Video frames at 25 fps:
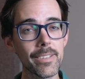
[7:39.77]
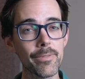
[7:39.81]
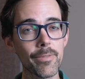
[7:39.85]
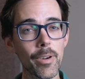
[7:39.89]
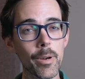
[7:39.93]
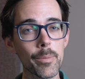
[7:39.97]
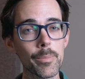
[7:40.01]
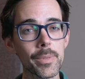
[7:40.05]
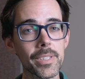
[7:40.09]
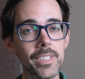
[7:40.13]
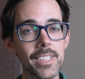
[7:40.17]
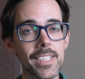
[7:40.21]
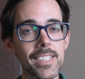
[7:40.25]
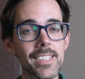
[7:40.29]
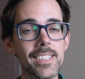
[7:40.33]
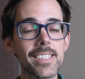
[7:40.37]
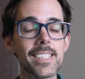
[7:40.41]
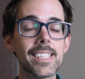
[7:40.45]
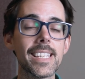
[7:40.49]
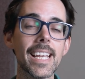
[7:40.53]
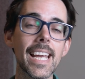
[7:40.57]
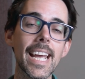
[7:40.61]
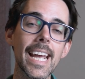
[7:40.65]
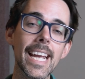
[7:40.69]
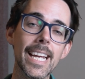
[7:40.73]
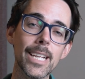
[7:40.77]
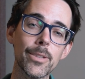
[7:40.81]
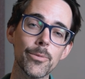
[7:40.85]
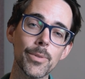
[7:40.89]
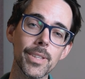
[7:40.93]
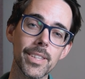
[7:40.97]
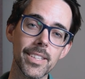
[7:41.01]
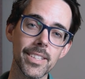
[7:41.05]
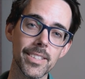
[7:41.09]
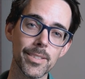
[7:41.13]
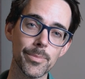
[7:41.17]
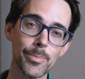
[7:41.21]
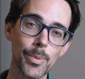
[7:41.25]
pharmacist to aid
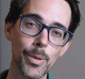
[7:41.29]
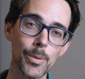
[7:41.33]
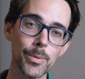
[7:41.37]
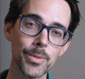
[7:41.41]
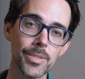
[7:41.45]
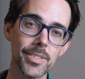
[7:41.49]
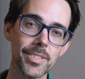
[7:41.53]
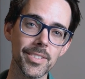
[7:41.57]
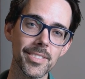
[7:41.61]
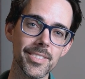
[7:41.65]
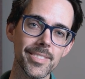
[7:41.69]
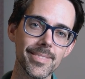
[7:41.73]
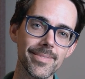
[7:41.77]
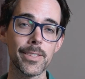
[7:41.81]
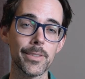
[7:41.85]
with disposal.